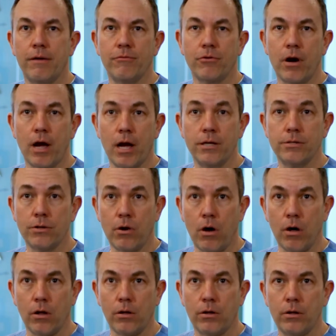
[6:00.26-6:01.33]
have dry eyes at
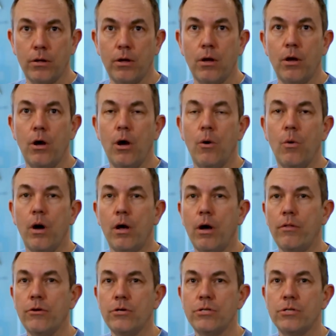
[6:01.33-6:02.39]
all, while
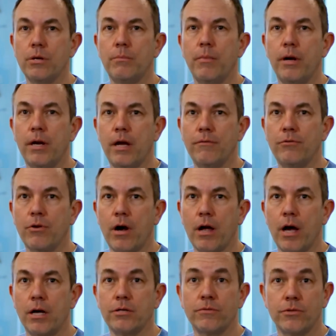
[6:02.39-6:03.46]
others might have
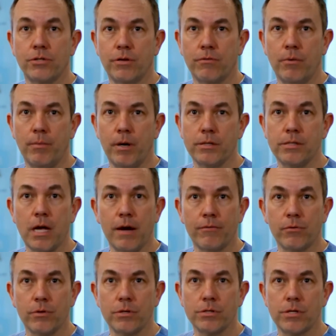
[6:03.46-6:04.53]
dry eyes for several months
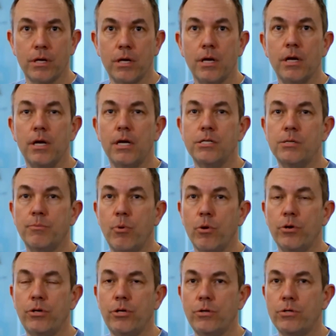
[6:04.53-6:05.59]
afterwards. It's
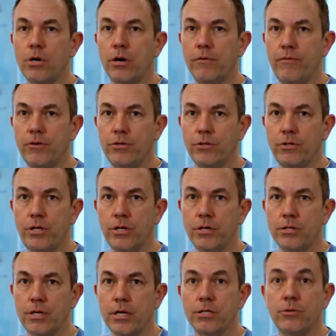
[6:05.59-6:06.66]
important to use artificial
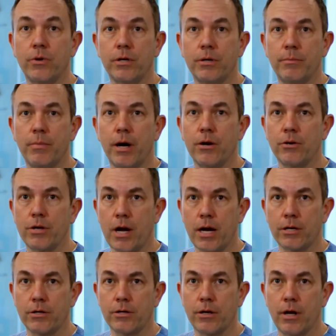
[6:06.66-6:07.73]
tears as directed by your
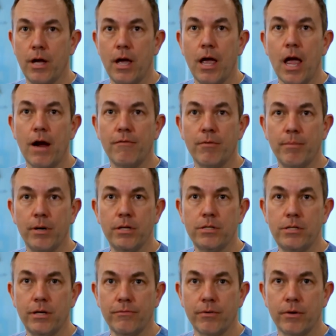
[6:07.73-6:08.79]
doctor. Everybody's
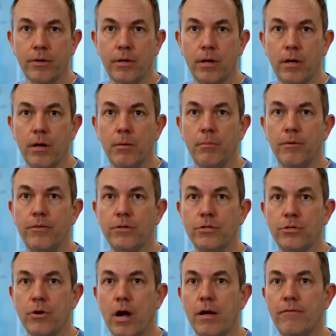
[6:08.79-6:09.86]
different, but this
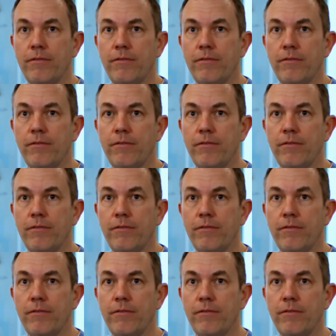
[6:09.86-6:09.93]
dry